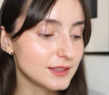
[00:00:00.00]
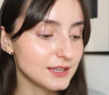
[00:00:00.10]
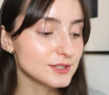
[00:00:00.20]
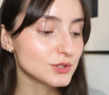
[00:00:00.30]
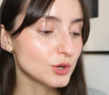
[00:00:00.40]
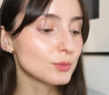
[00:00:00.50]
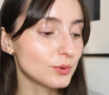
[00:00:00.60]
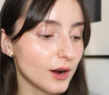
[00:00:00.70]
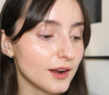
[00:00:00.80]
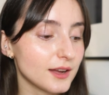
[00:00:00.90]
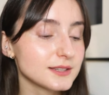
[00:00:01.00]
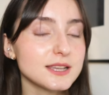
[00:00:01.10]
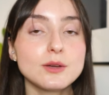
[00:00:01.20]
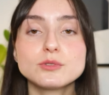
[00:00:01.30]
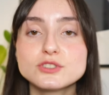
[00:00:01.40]
these two products,
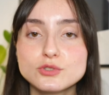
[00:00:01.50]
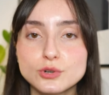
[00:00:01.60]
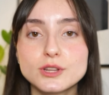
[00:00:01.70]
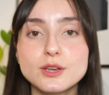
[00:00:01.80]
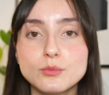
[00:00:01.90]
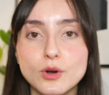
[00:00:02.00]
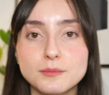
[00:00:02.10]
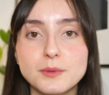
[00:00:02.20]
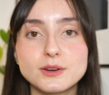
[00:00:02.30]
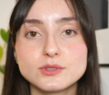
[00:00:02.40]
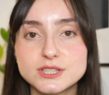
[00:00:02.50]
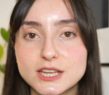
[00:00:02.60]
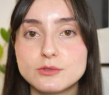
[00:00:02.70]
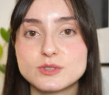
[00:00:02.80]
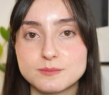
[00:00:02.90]
it was truly what my
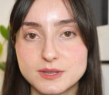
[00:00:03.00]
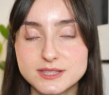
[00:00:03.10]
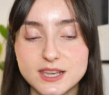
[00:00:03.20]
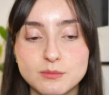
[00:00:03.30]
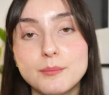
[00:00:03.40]
routine was missing.